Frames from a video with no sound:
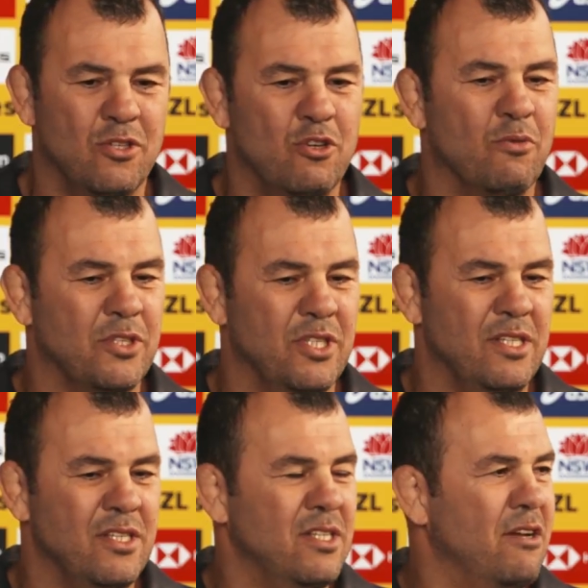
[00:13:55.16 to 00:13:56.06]
do what's
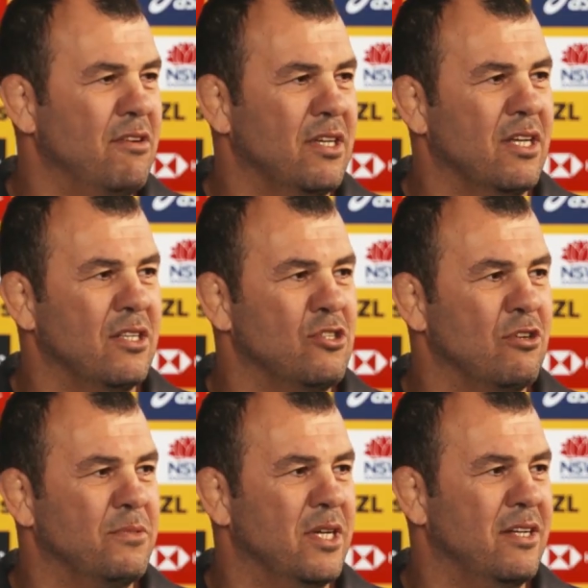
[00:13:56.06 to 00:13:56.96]
necessary to get the
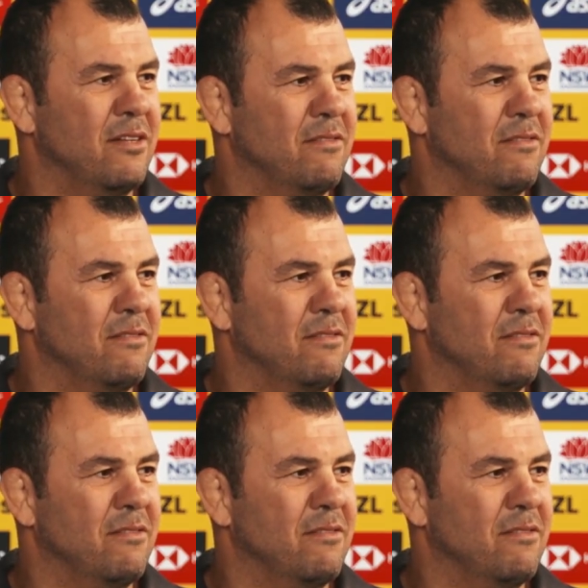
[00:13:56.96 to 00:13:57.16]
job done.